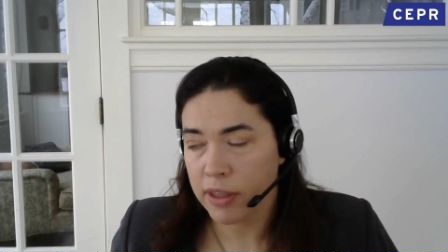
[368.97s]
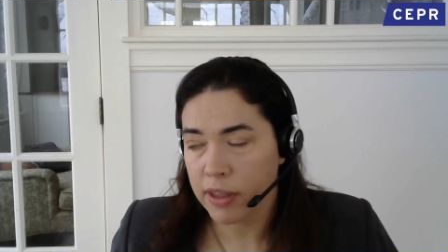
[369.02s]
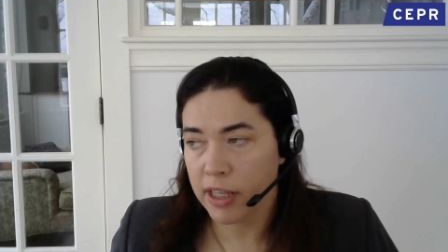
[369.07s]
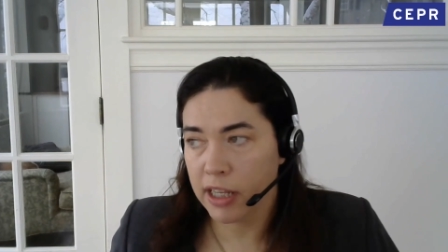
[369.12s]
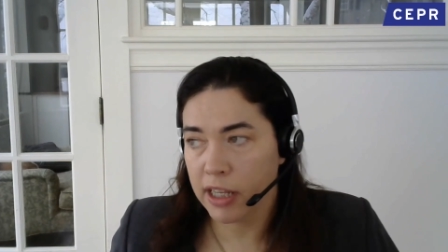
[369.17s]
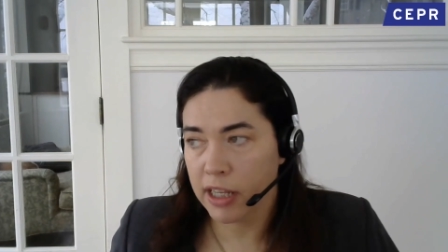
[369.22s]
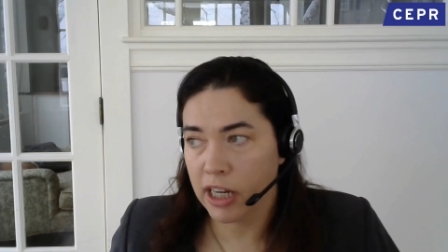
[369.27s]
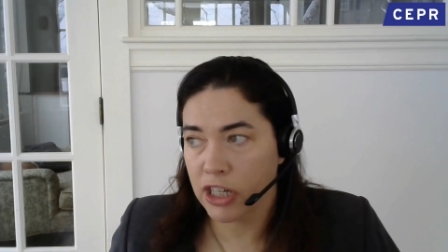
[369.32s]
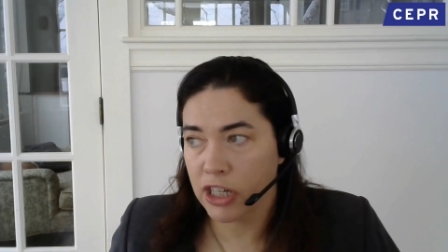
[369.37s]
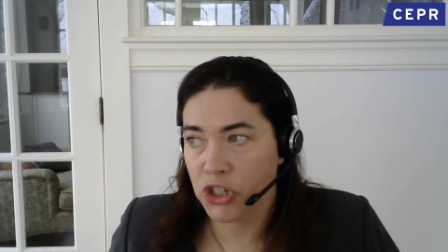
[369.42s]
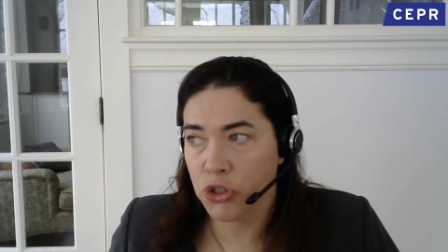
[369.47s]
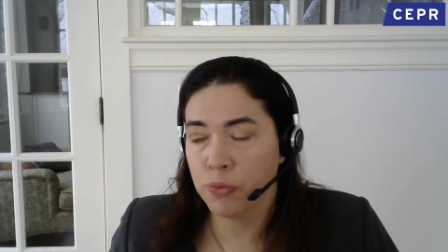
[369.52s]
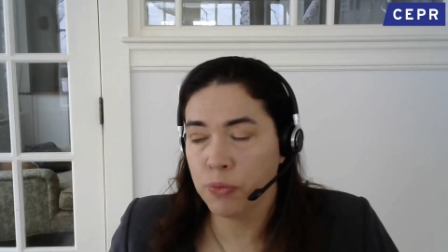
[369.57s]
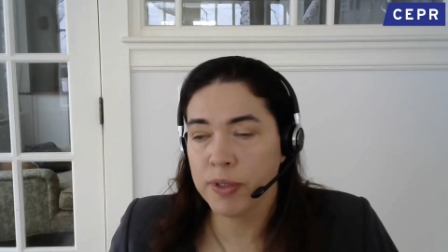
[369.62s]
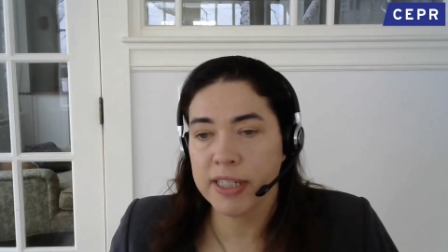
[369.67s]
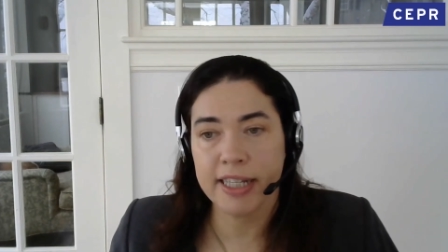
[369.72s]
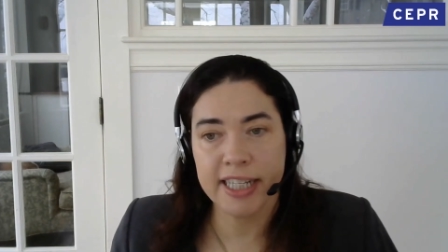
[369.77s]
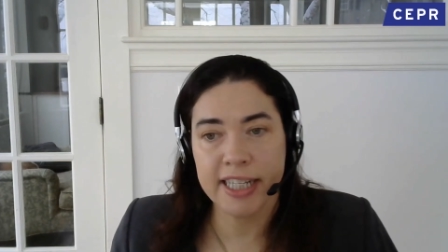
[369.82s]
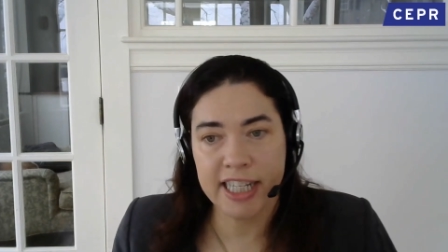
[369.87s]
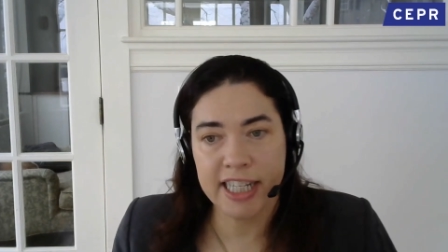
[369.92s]
that
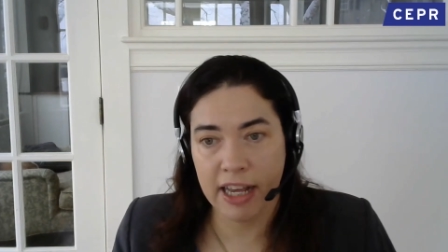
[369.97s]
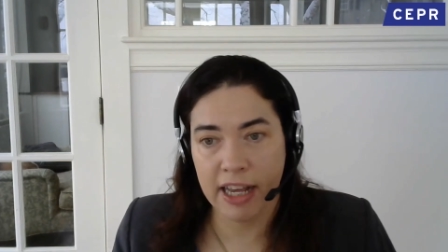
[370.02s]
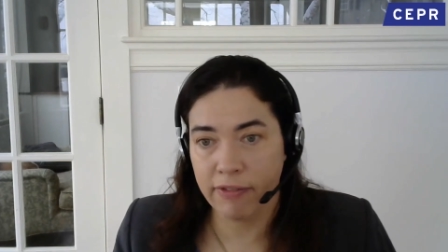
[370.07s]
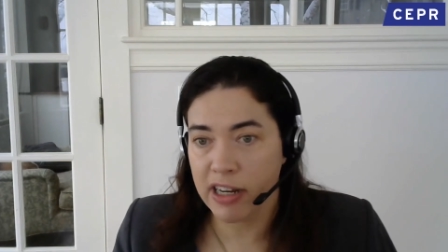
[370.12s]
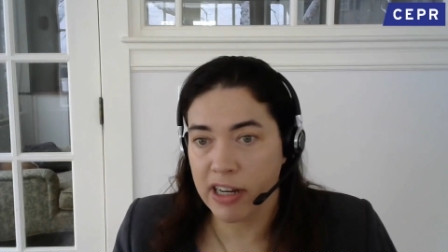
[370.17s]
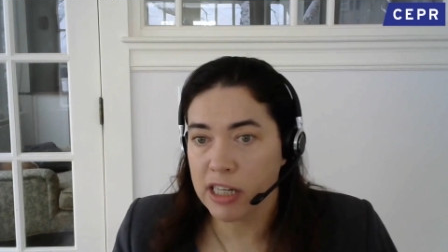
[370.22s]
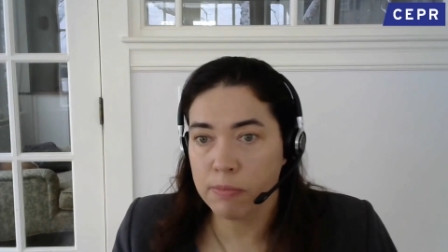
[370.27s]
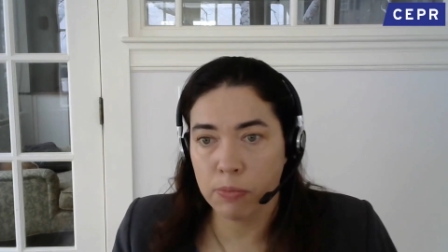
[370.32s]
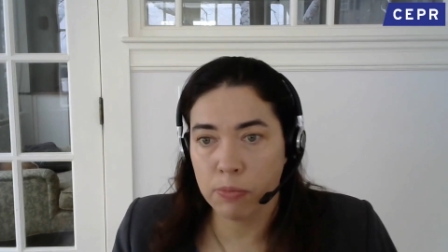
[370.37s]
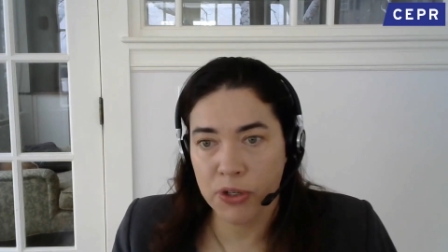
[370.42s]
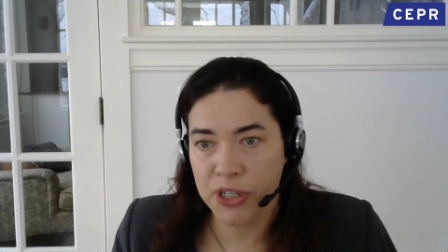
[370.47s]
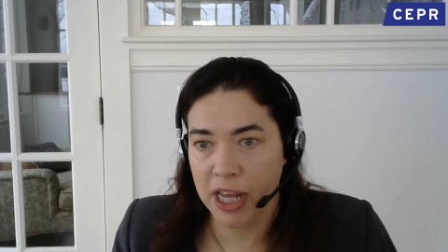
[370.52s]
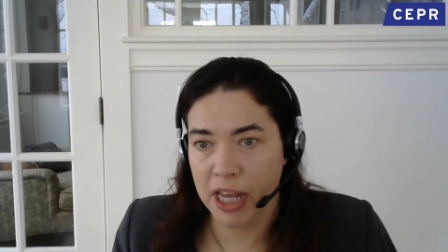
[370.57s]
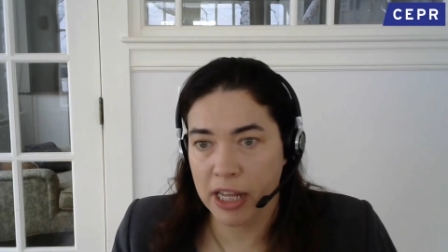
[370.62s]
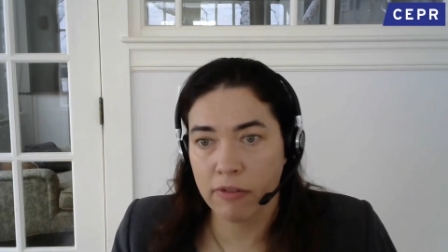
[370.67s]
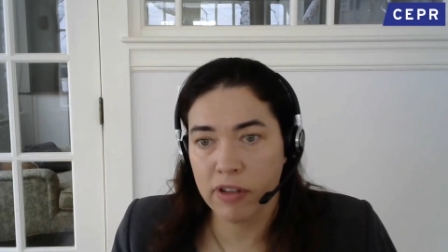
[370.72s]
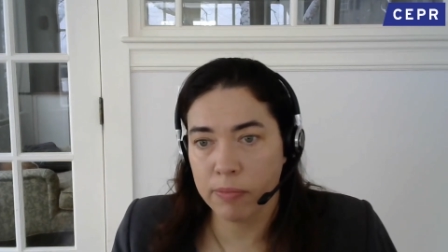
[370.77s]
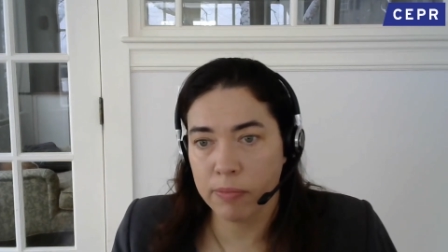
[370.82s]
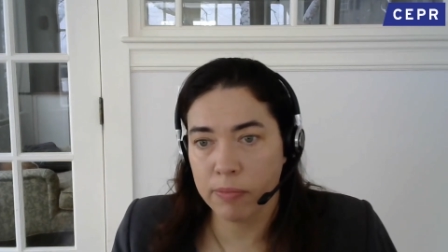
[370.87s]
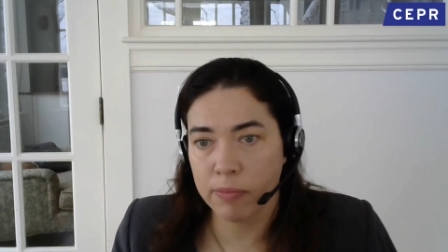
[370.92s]
assumes that
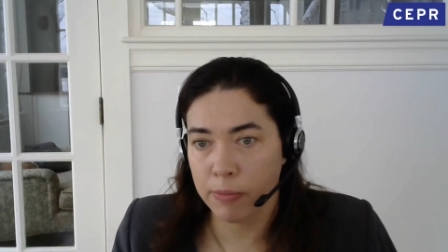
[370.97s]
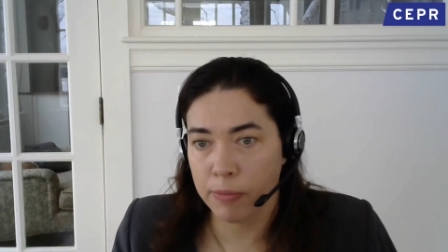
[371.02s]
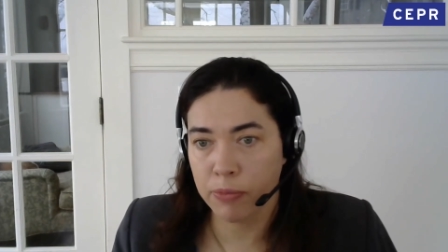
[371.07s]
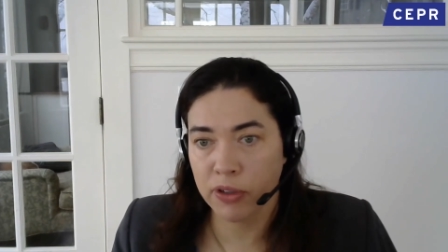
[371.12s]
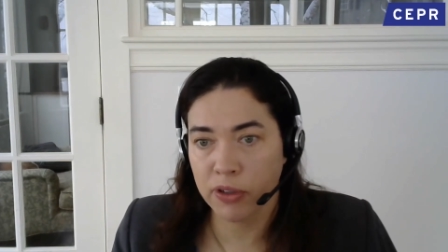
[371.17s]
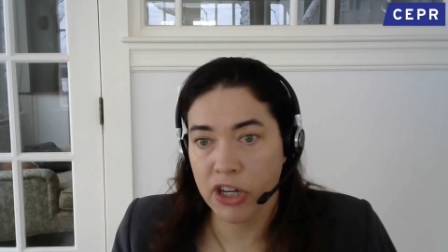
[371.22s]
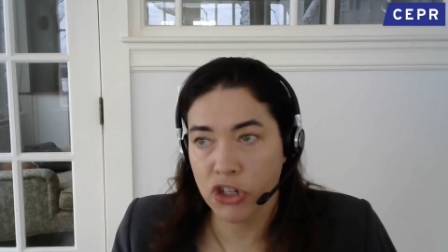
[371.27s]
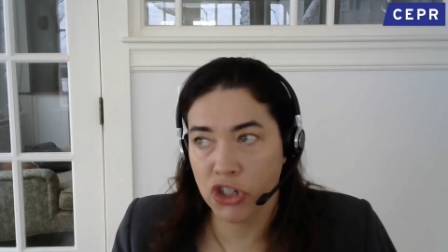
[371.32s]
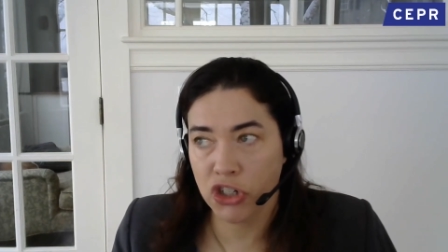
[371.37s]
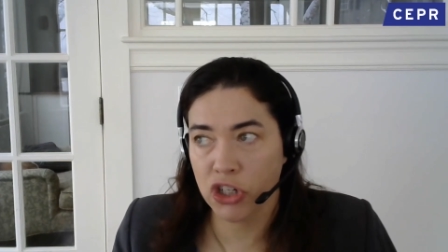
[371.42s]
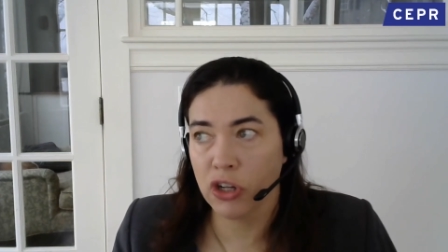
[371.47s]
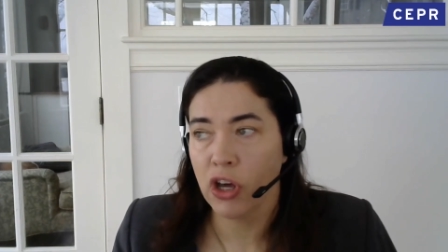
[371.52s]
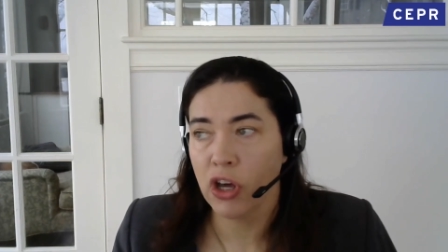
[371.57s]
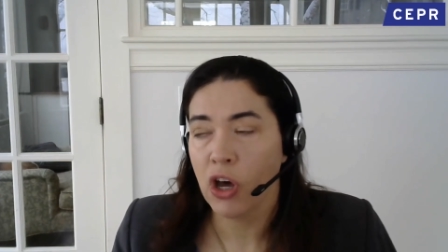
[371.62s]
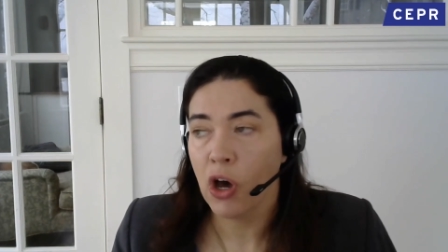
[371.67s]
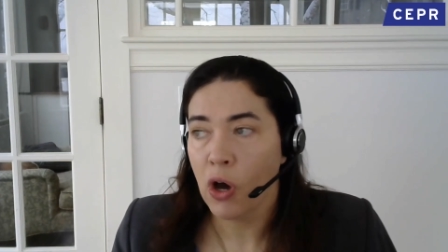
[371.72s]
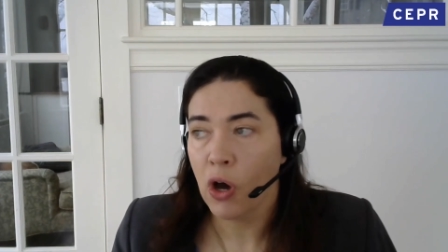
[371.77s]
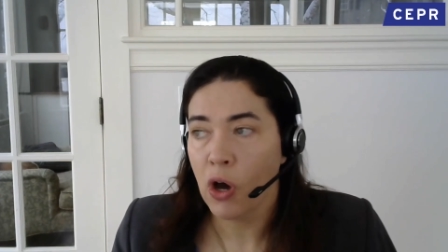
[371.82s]
70% of the population